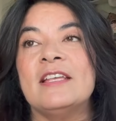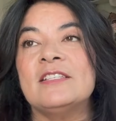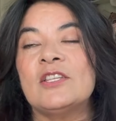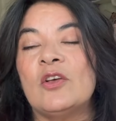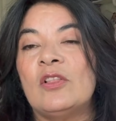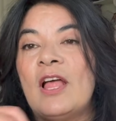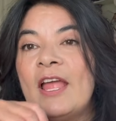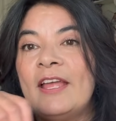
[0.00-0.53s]

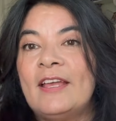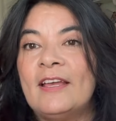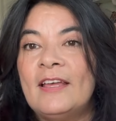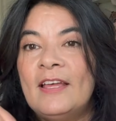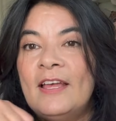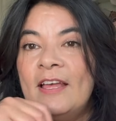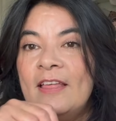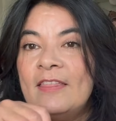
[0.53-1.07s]
So like
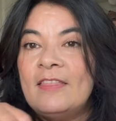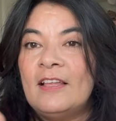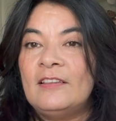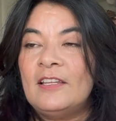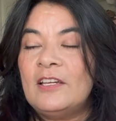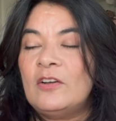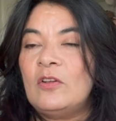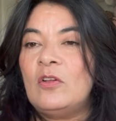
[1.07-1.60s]
the
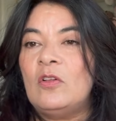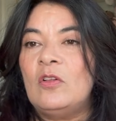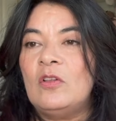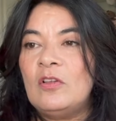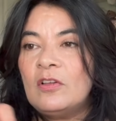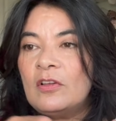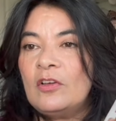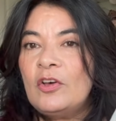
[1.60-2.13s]

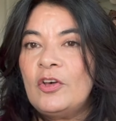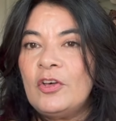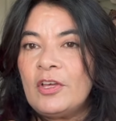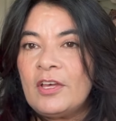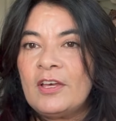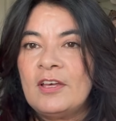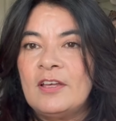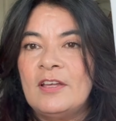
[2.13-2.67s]
little
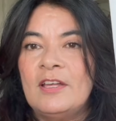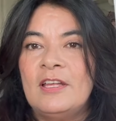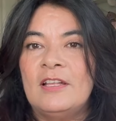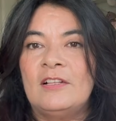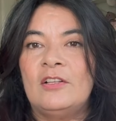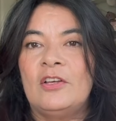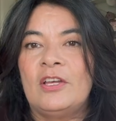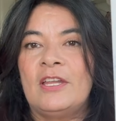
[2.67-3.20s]
hook
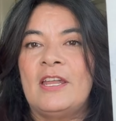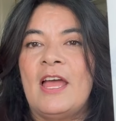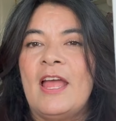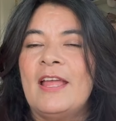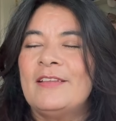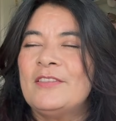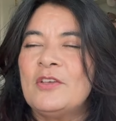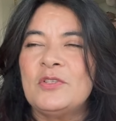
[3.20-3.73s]
and
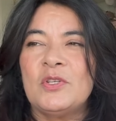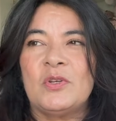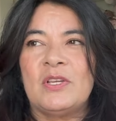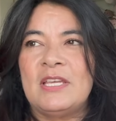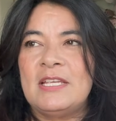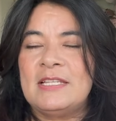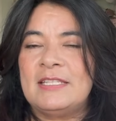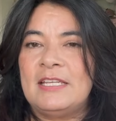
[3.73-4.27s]
eye. Those are
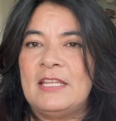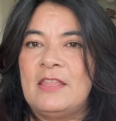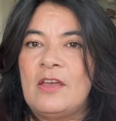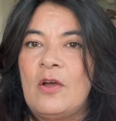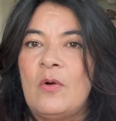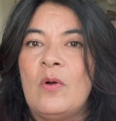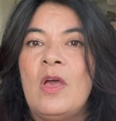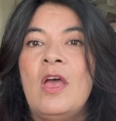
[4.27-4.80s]
easy
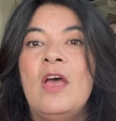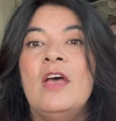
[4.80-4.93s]
though.